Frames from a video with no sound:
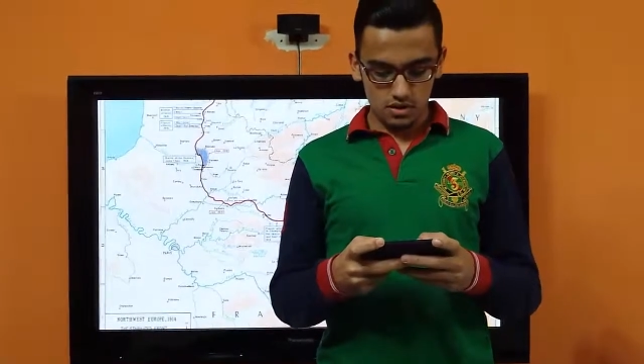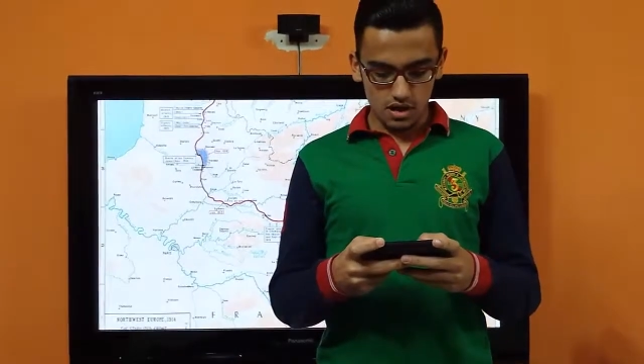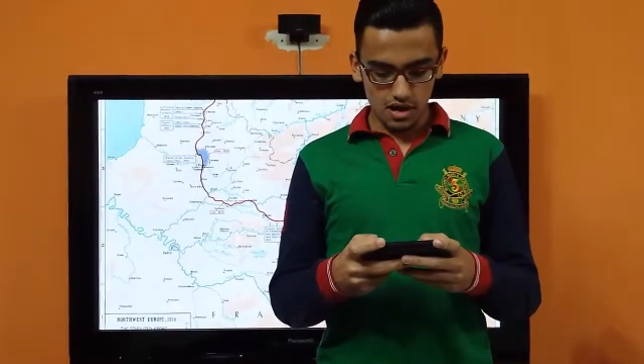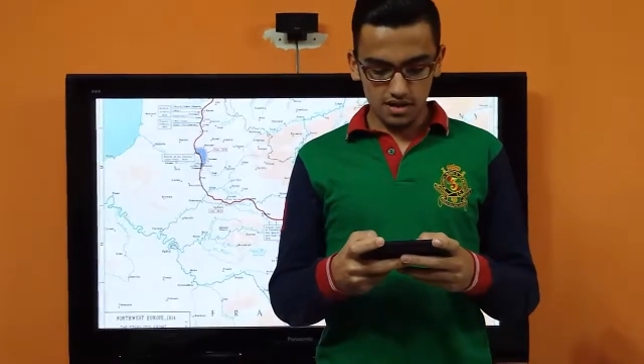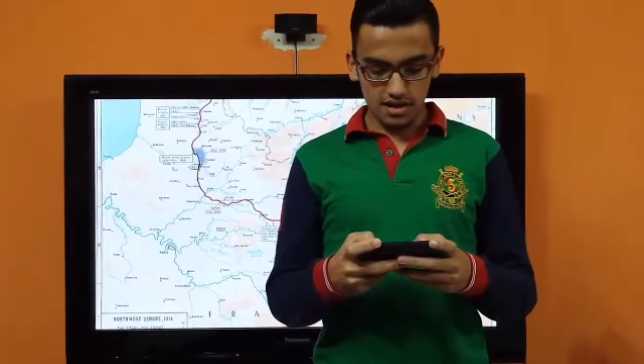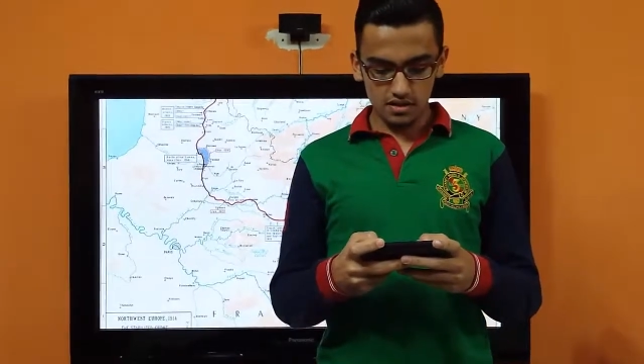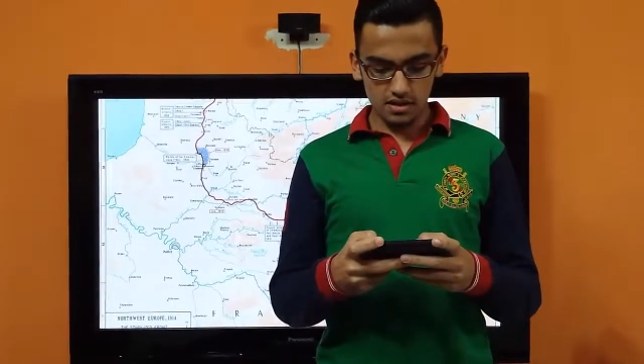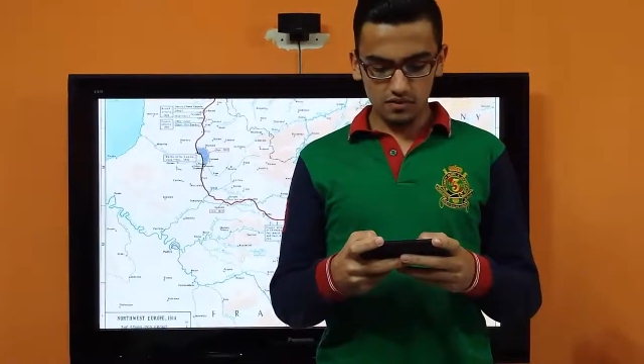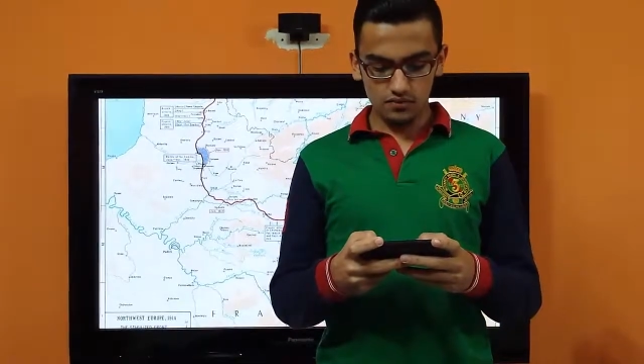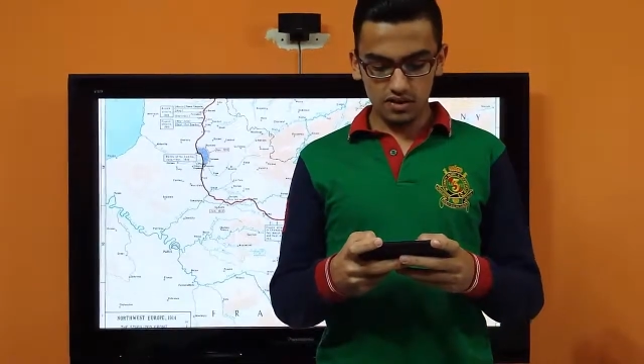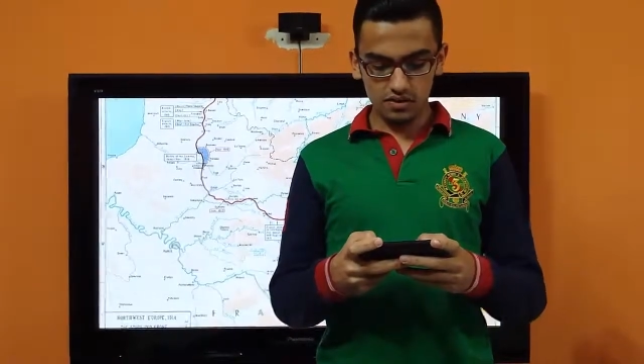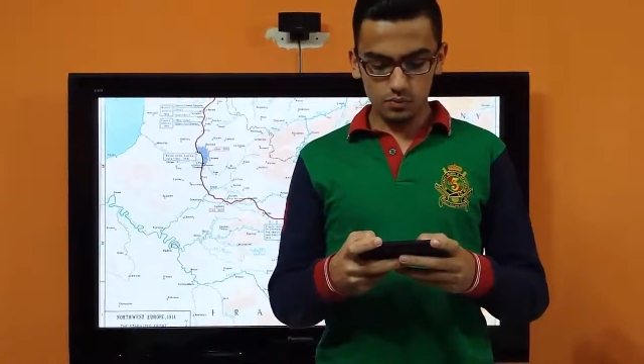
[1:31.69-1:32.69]
I cannot
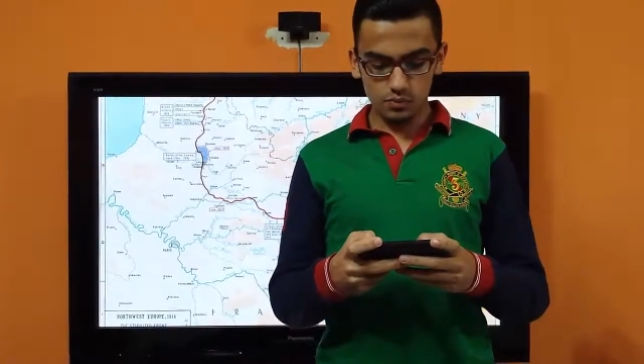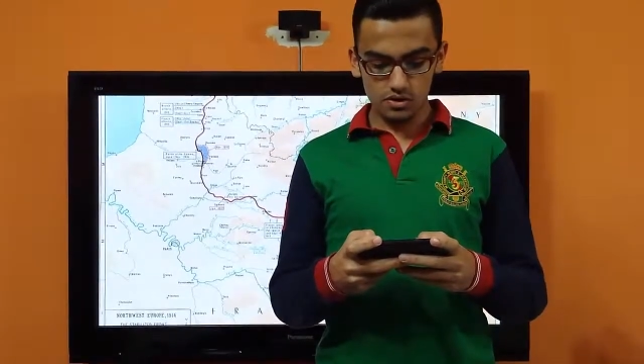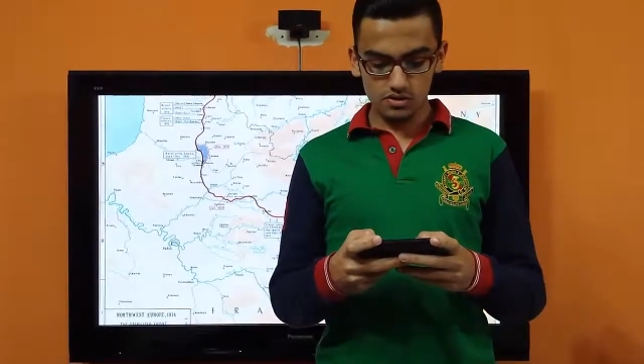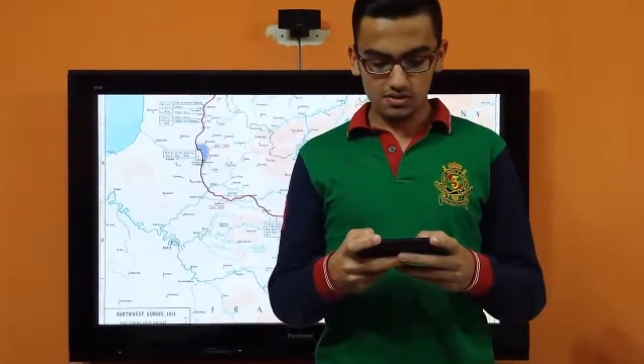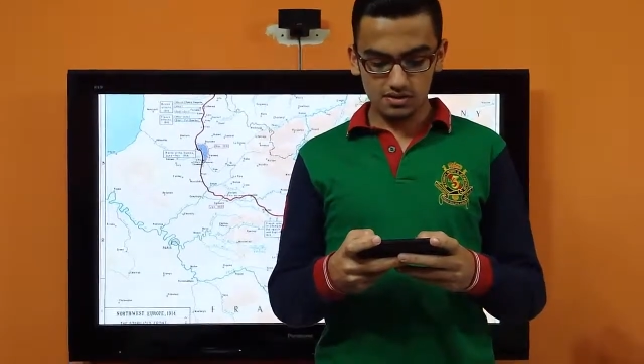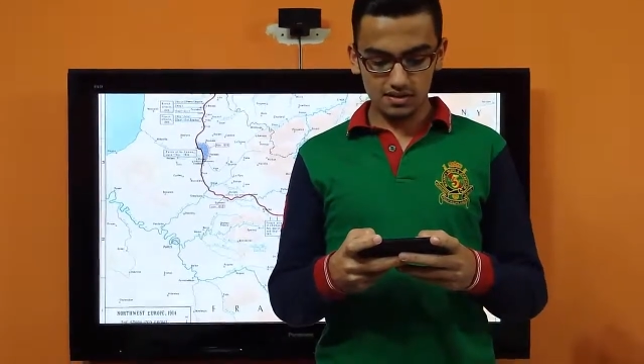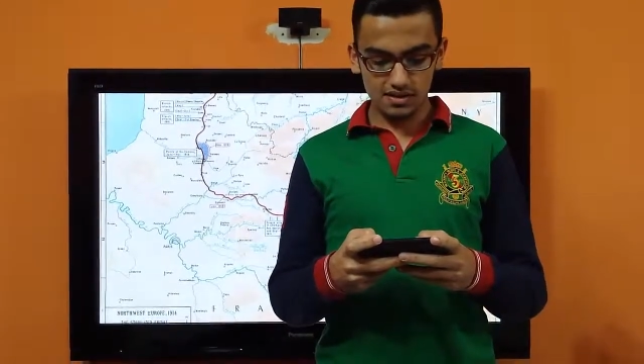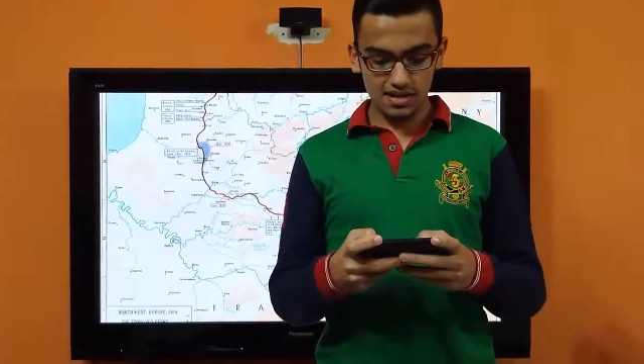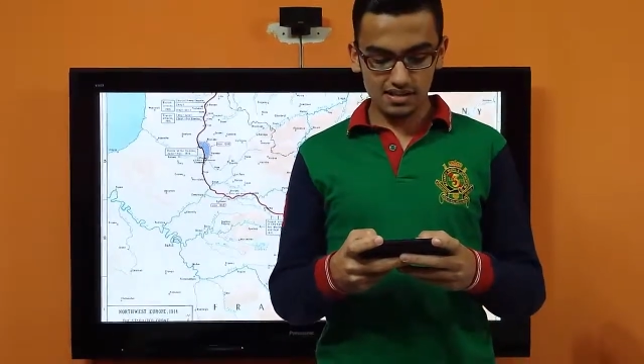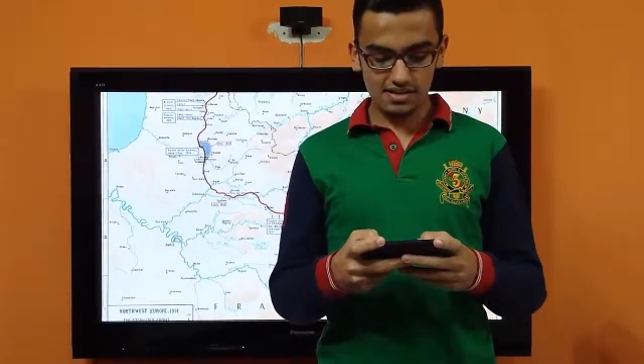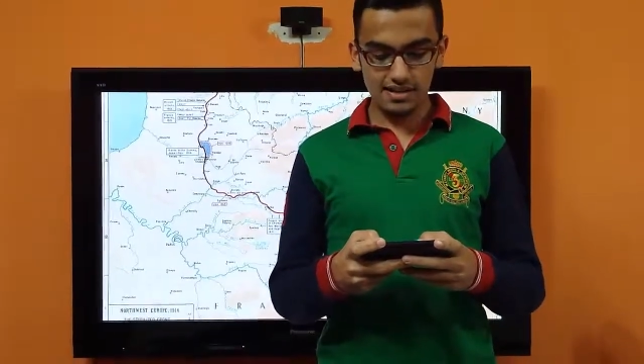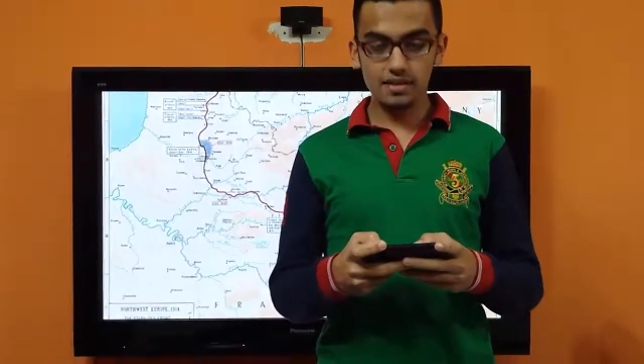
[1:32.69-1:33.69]
find words to
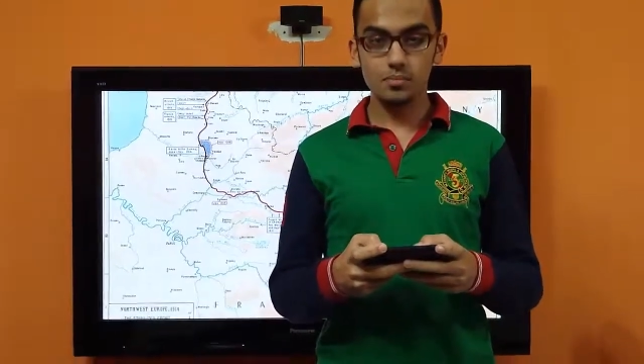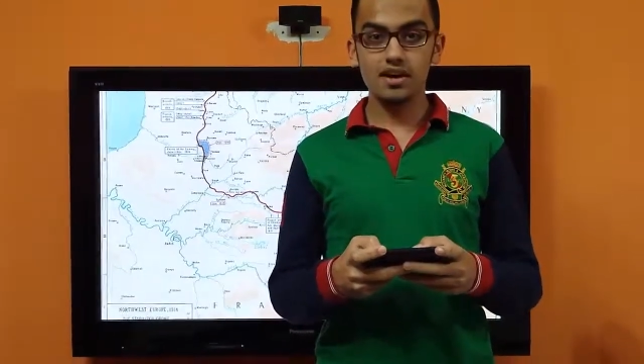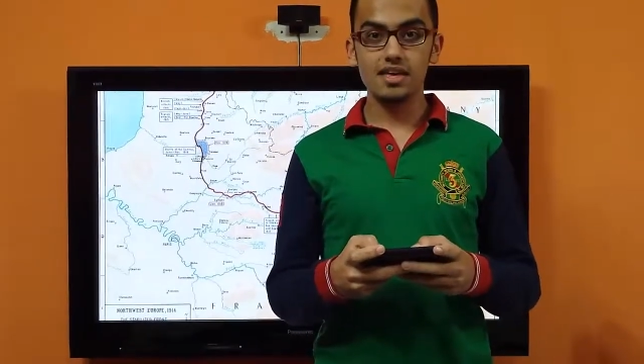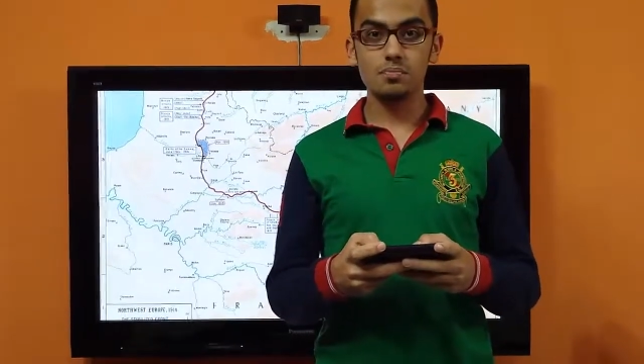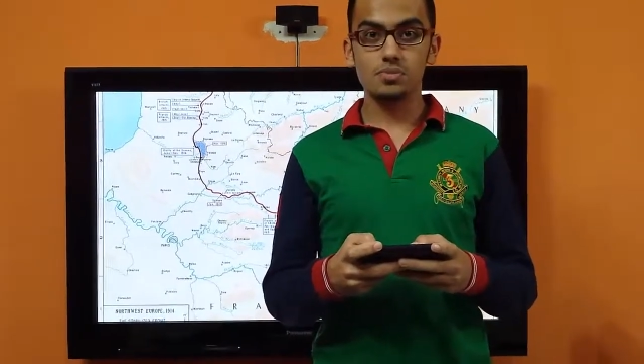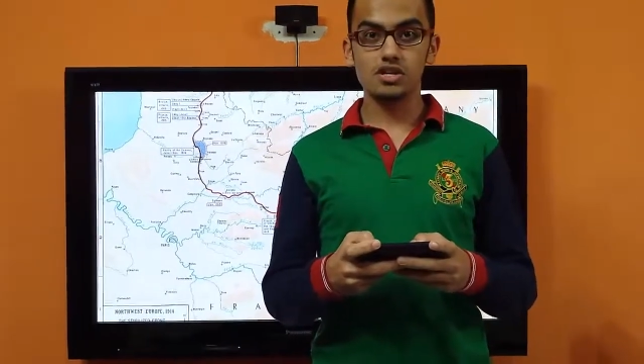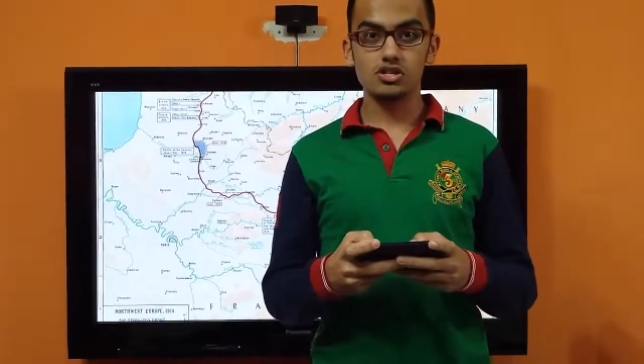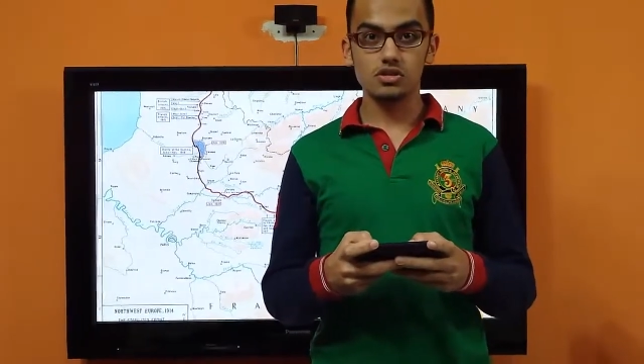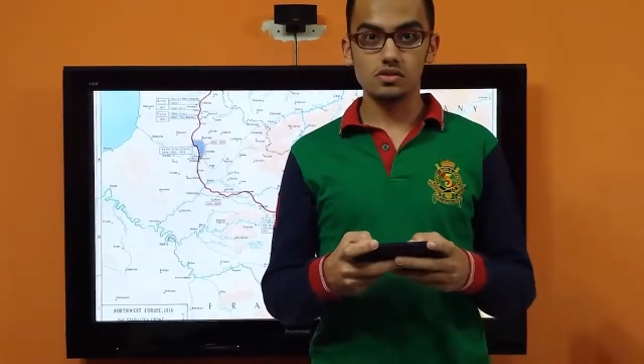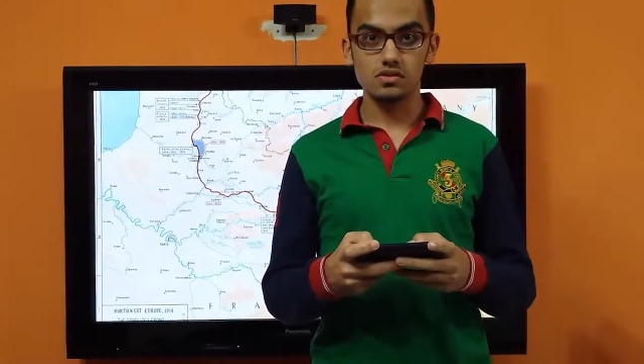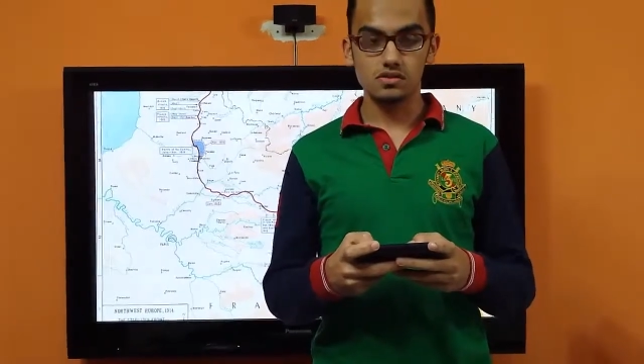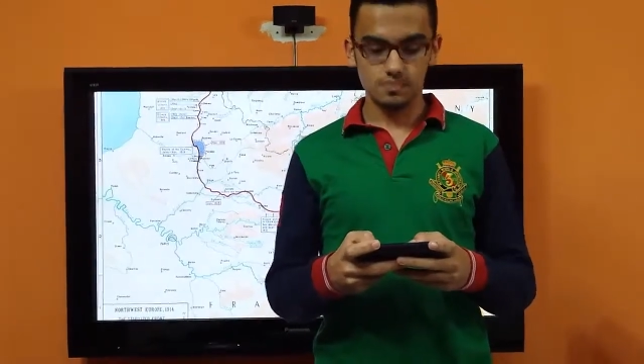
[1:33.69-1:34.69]
translate my
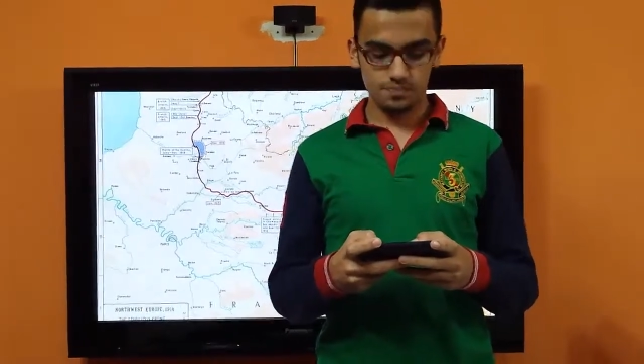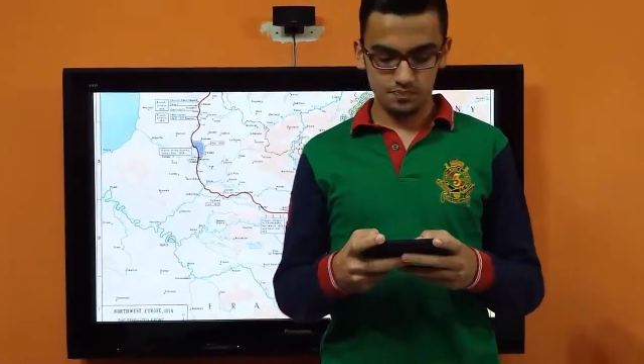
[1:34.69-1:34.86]
impressions.